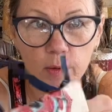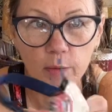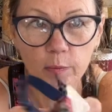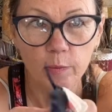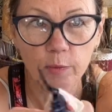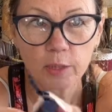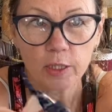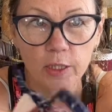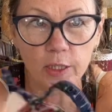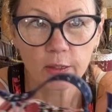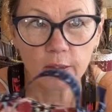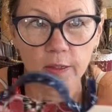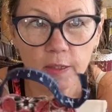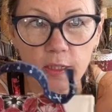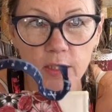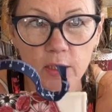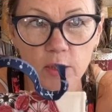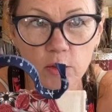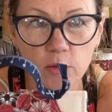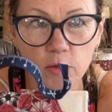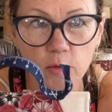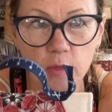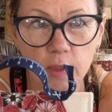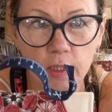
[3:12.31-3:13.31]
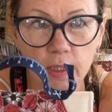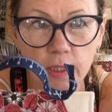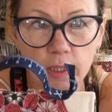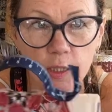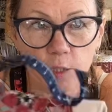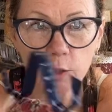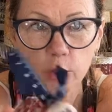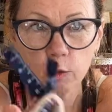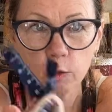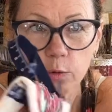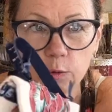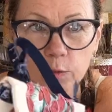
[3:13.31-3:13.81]
which I think is really
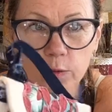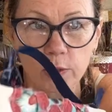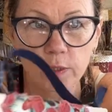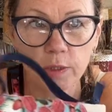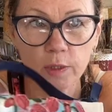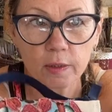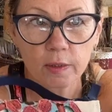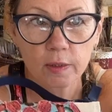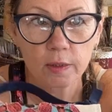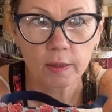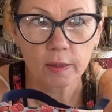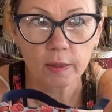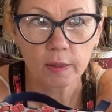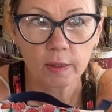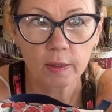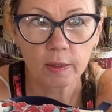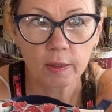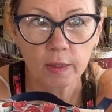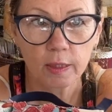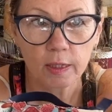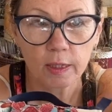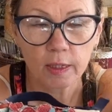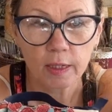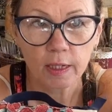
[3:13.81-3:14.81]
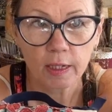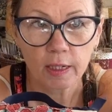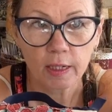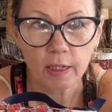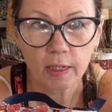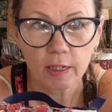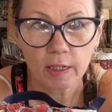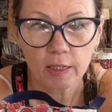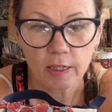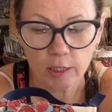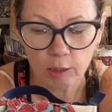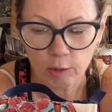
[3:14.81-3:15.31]
cute.
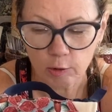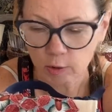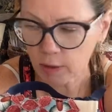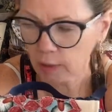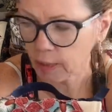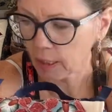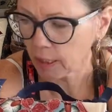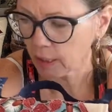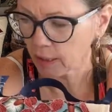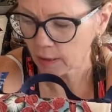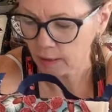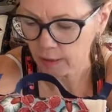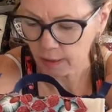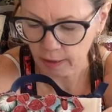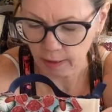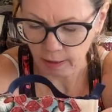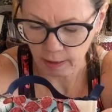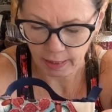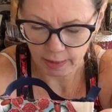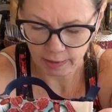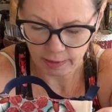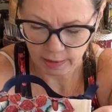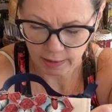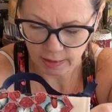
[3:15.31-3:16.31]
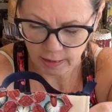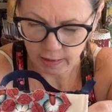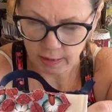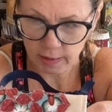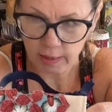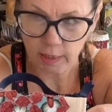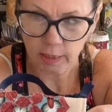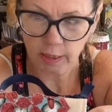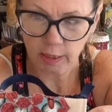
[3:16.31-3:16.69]
So you could keep your little hexies in